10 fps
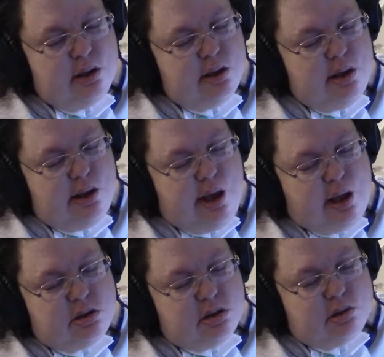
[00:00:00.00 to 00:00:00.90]
You
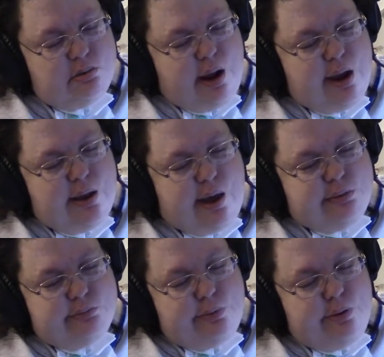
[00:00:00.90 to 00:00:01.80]
can't just write
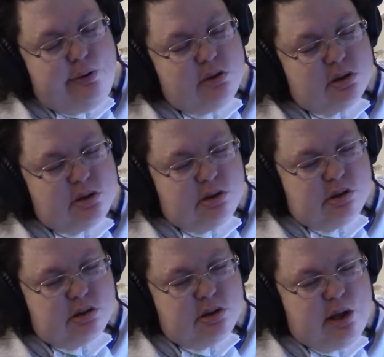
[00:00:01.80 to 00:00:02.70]
off
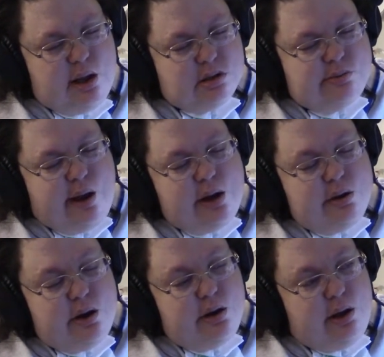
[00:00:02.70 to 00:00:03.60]
bruises as
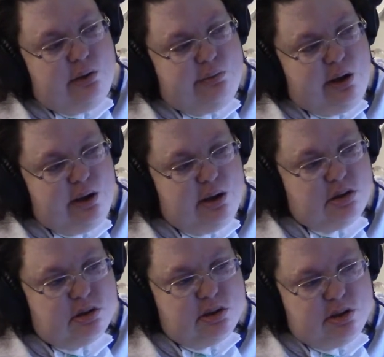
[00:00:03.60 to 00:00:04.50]
minor
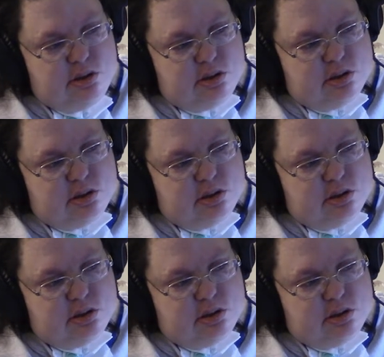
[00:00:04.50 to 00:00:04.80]
inconveniences.